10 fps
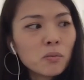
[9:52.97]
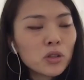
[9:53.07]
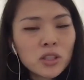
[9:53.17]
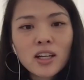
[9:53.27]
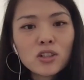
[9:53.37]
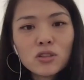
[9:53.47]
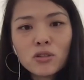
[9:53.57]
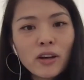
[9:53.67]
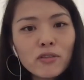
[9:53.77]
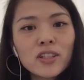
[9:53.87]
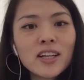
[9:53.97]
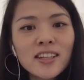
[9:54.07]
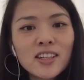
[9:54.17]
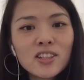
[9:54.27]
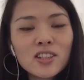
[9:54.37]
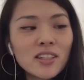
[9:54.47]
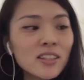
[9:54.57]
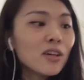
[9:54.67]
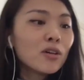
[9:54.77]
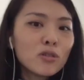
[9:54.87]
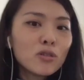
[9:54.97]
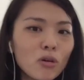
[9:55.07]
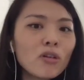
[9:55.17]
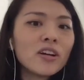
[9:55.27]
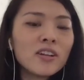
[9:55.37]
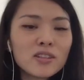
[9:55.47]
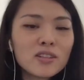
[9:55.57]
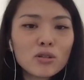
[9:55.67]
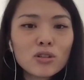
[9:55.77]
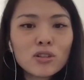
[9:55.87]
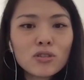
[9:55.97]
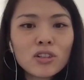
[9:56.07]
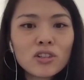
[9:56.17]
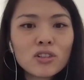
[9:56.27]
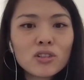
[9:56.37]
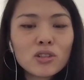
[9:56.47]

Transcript: multinational advertising agencies, nor in a socialist tradition.